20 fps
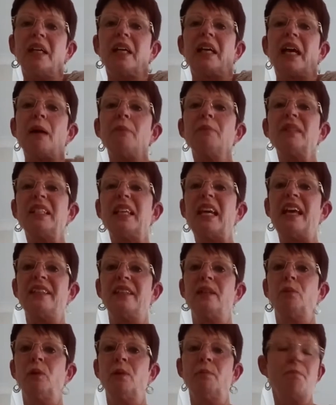come
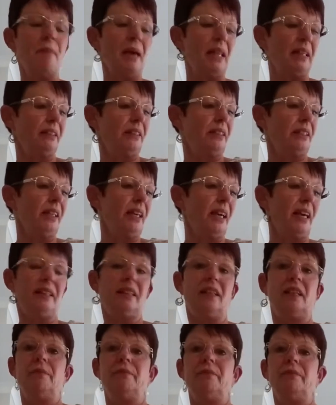together, will melt
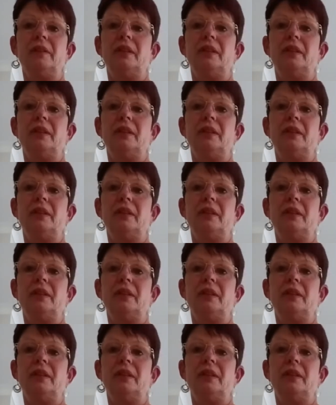together,